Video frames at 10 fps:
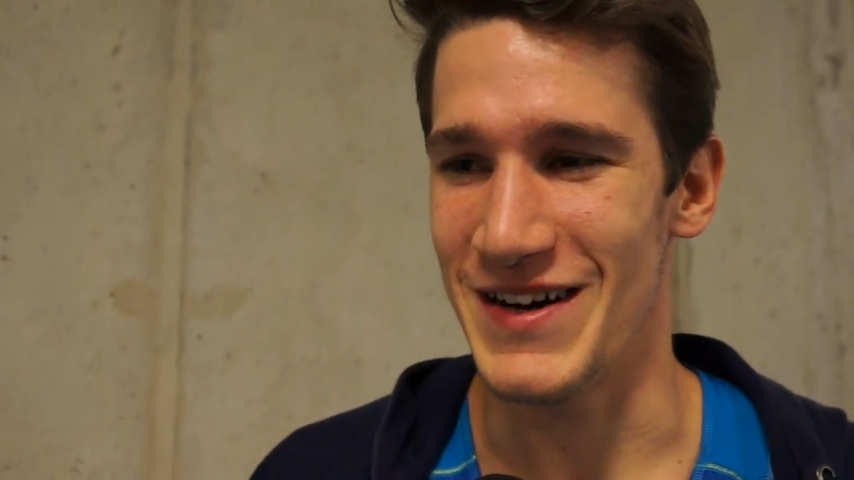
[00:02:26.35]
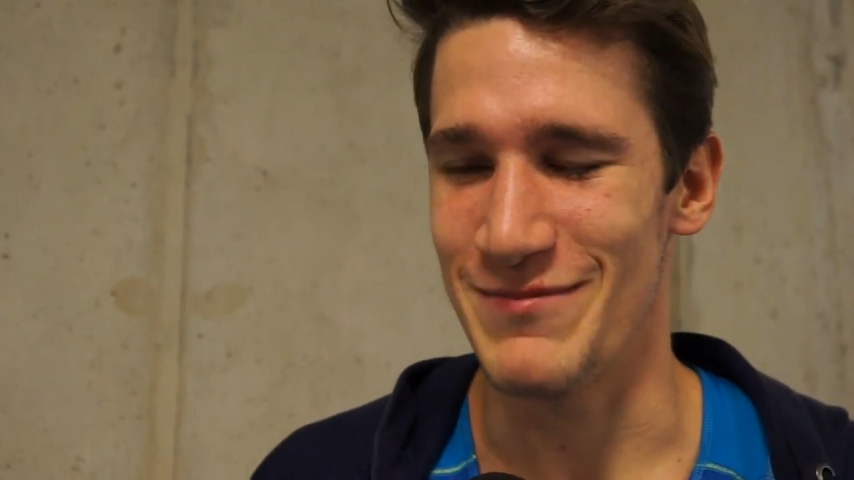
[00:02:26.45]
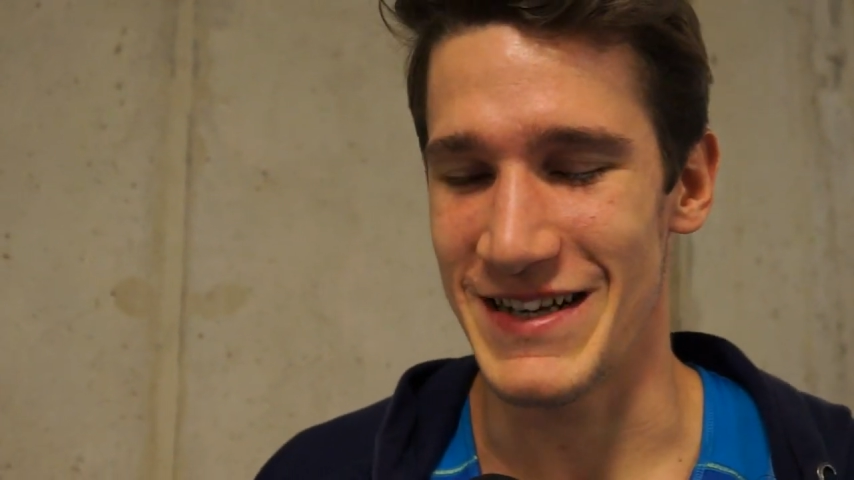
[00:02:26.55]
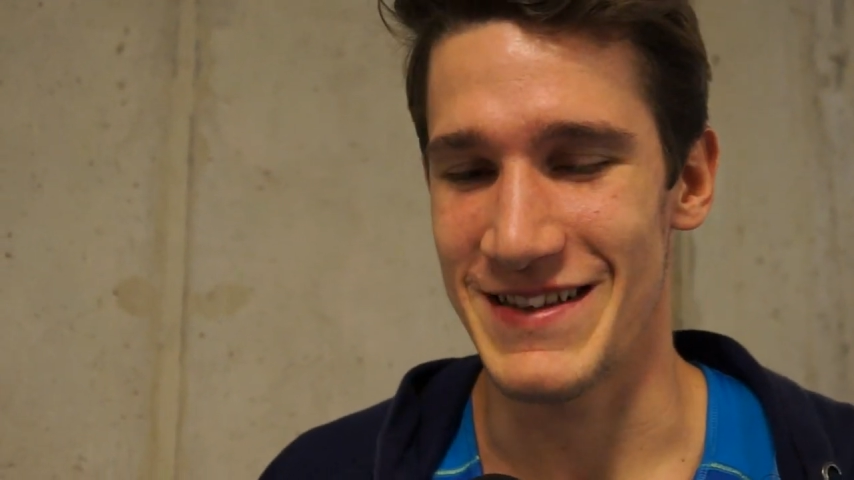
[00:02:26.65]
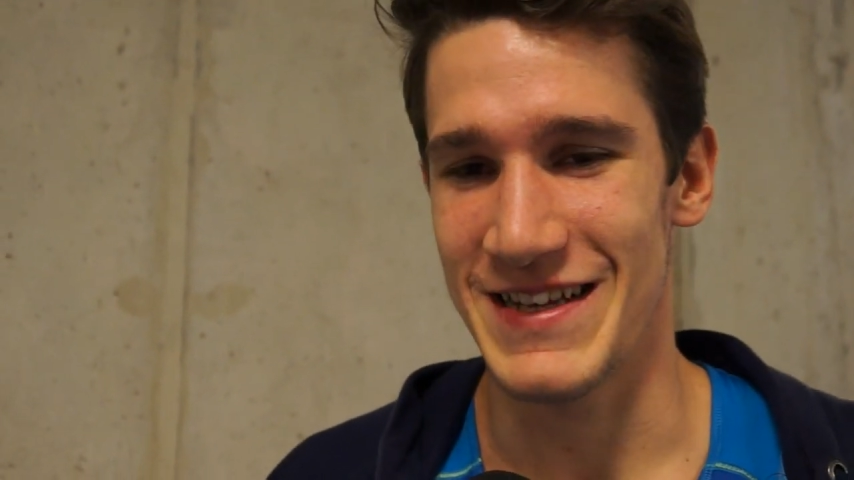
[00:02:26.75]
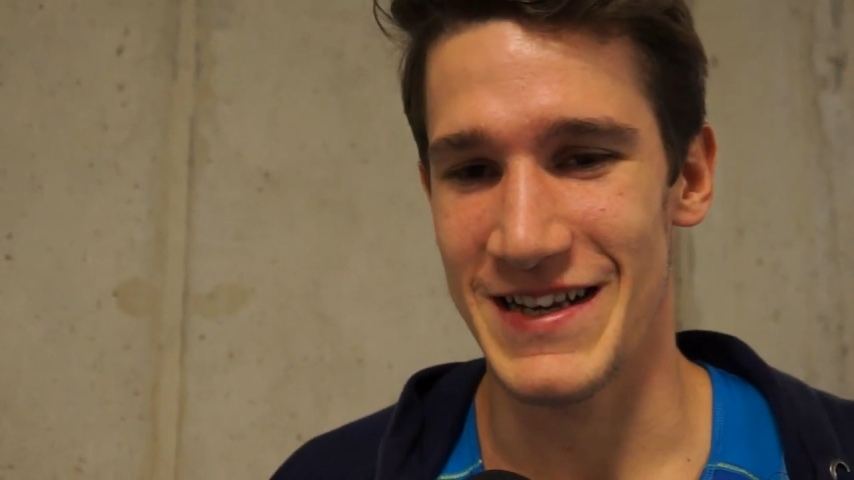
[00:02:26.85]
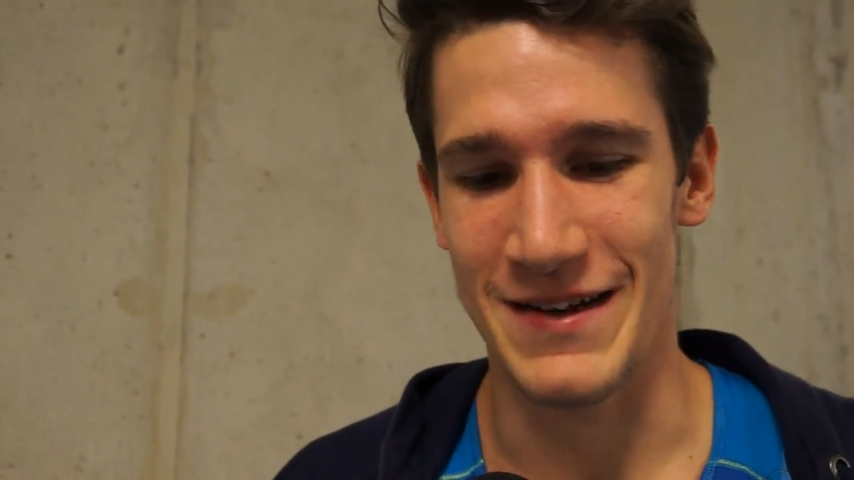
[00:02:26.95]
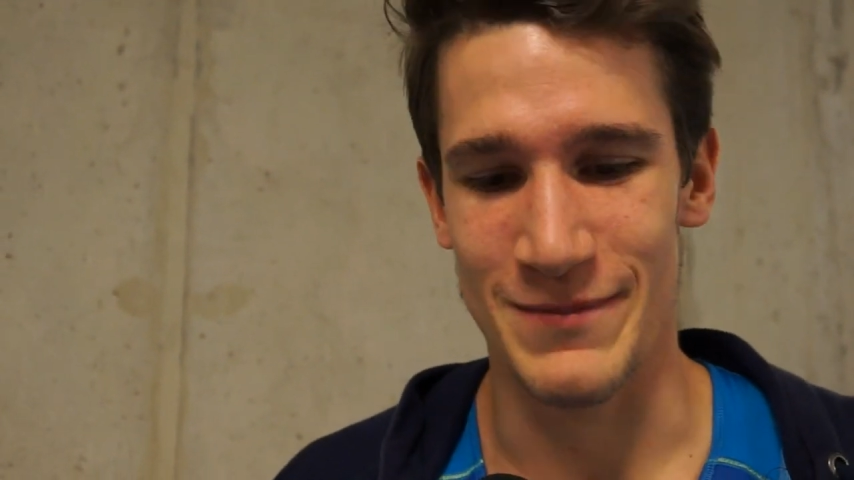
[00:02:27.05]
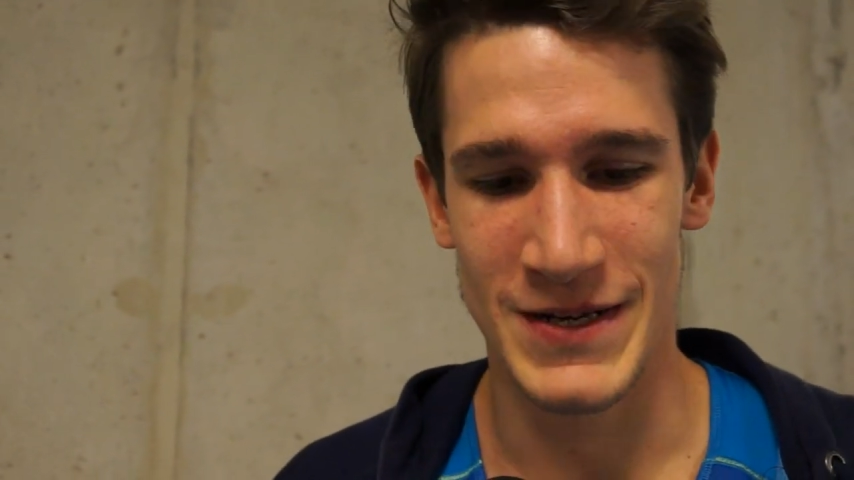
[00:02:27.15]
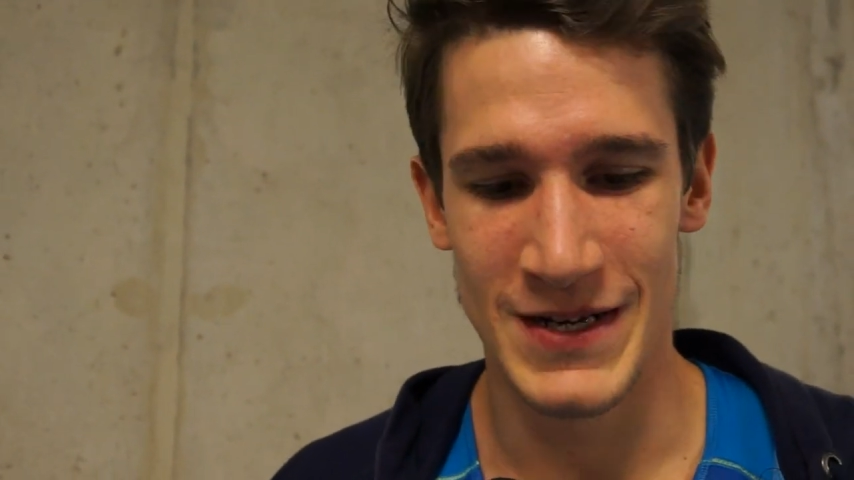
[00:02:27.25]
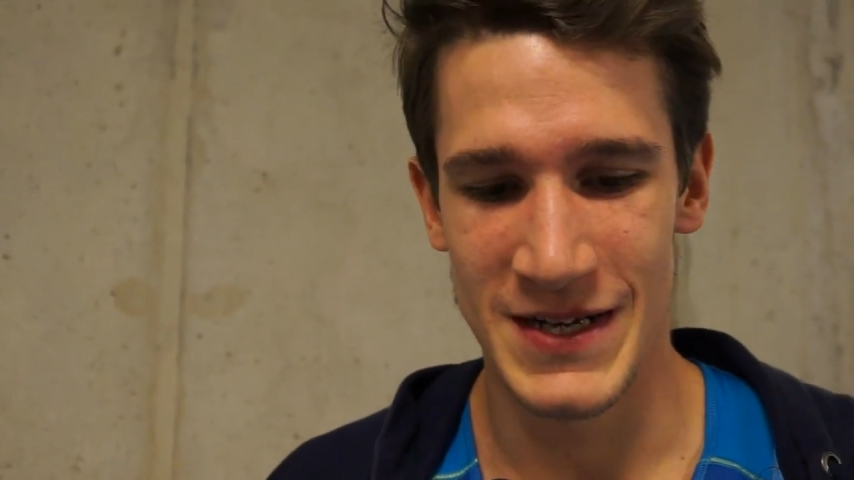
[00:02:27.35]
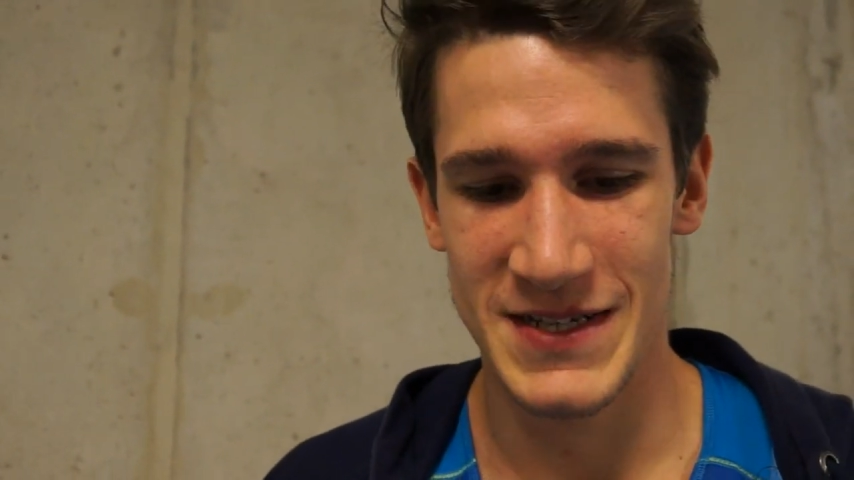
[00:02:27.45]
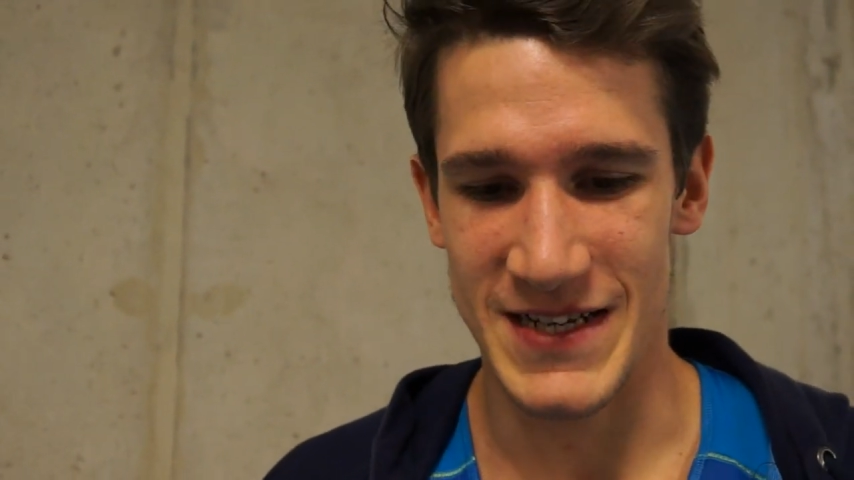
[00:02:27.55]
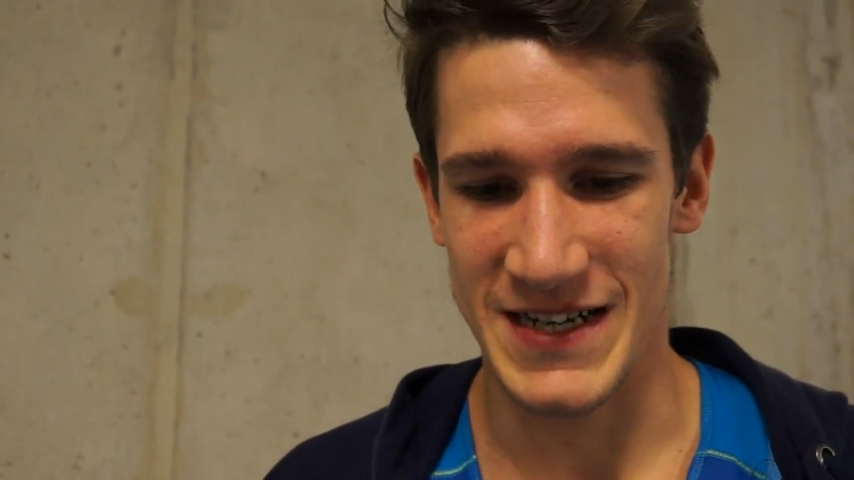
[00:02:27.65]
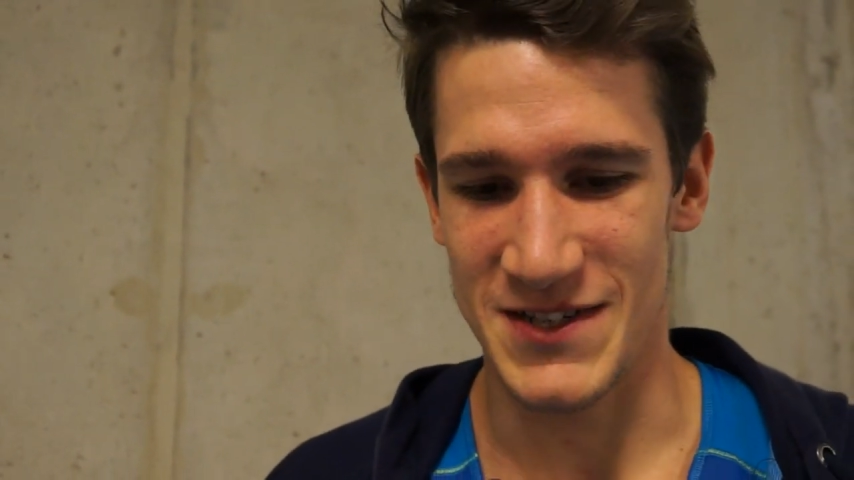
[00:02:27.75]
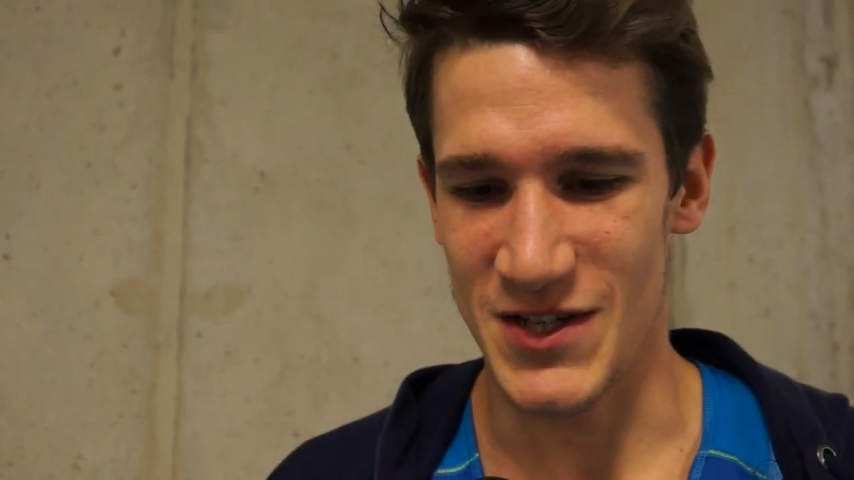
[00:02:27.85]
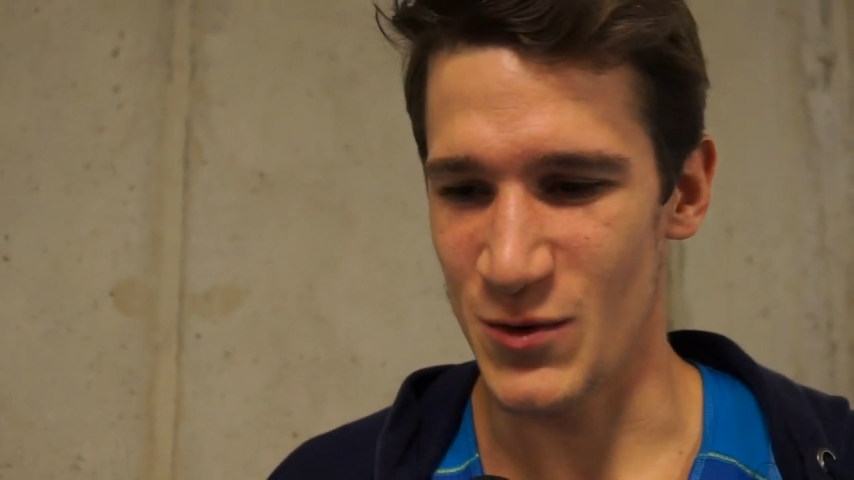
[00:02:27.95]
Um, I think I'm second